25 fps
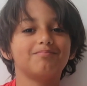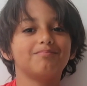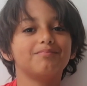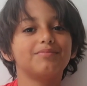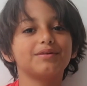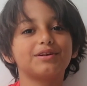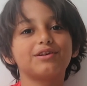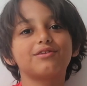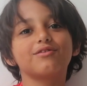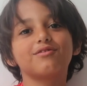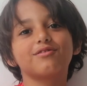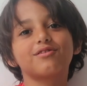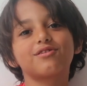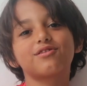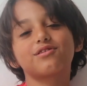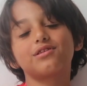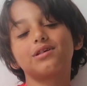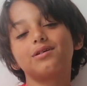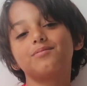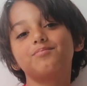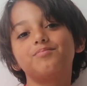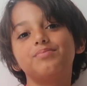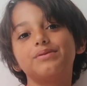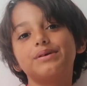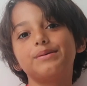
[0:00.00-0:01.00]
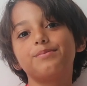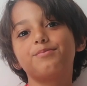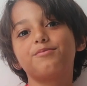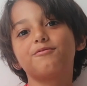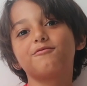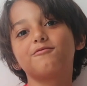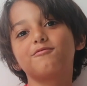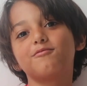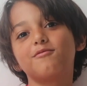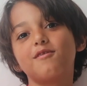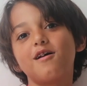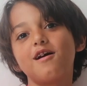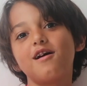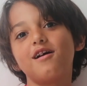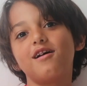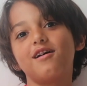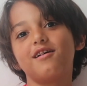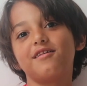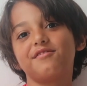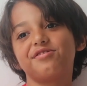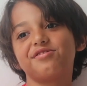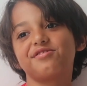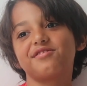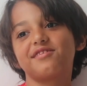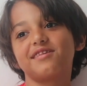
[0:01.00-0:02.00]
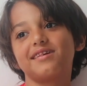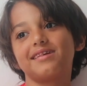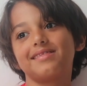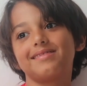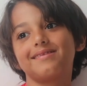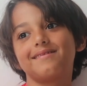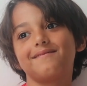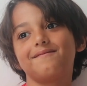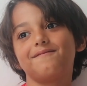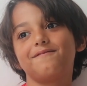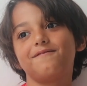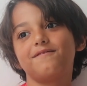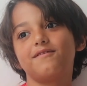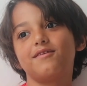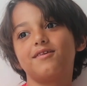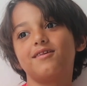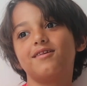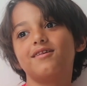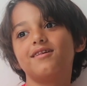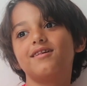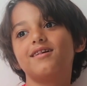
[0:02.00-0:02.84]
Because some people were hunting them for